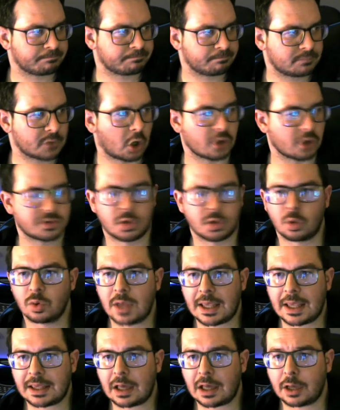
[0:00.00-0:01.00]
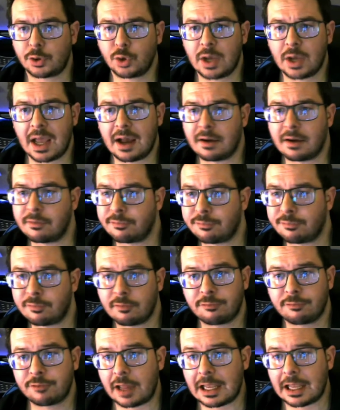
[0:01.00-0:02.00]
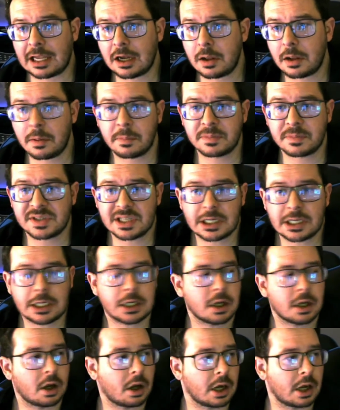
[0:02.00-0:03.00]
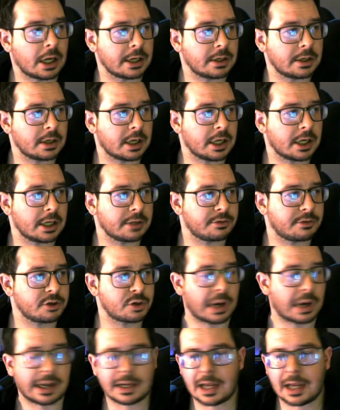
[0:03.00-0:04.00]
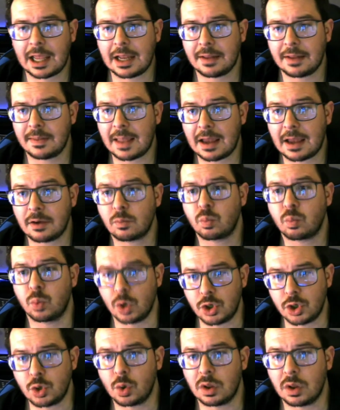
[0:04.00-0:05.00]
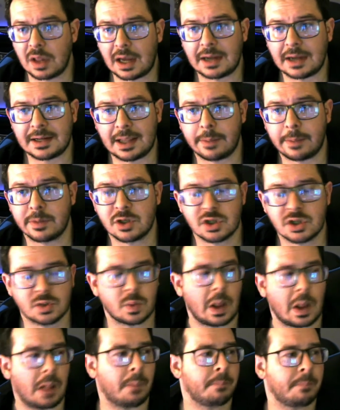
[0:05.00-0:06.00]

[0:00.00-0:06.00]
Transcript: Also, I could have Flame and Z on the Dragonite, and that would do a lot of damage as well.